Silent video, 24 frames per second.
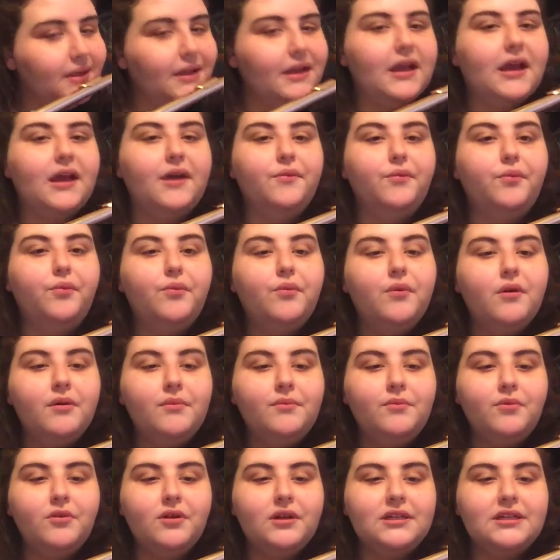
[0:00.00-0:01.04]
And one
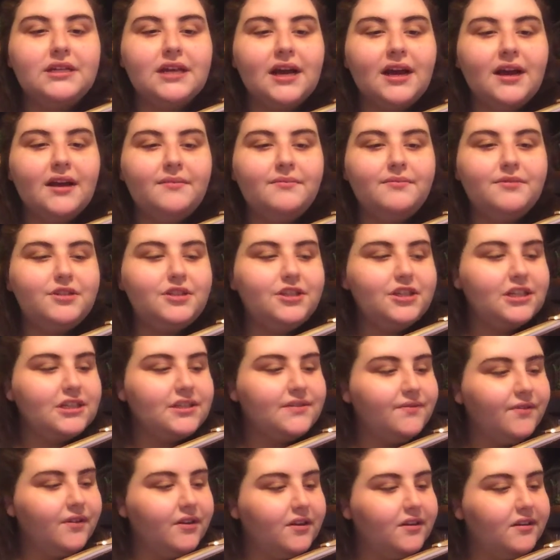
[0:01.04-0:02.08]
more time,
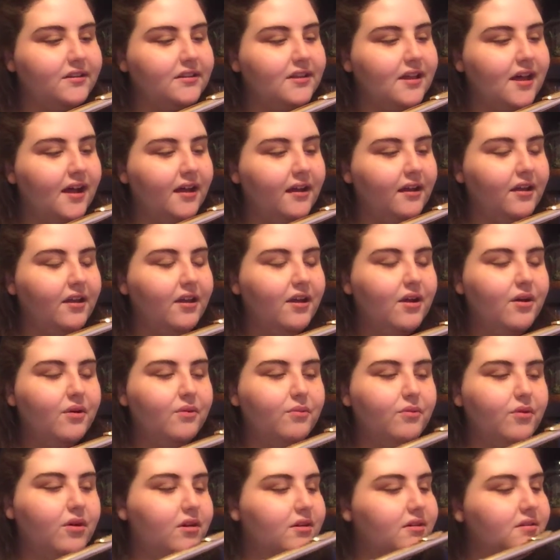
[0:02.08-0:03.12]
just for good luck.
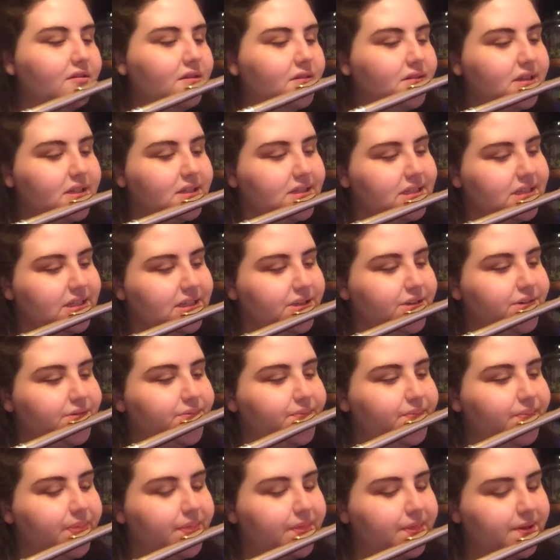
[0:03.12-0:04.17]
1, 2,
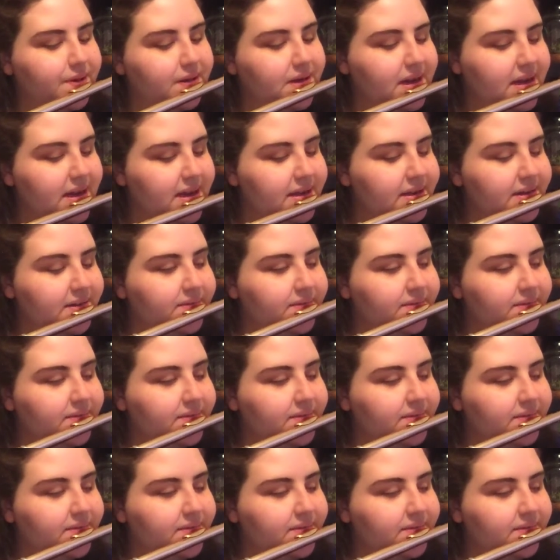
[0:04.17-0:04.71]
3,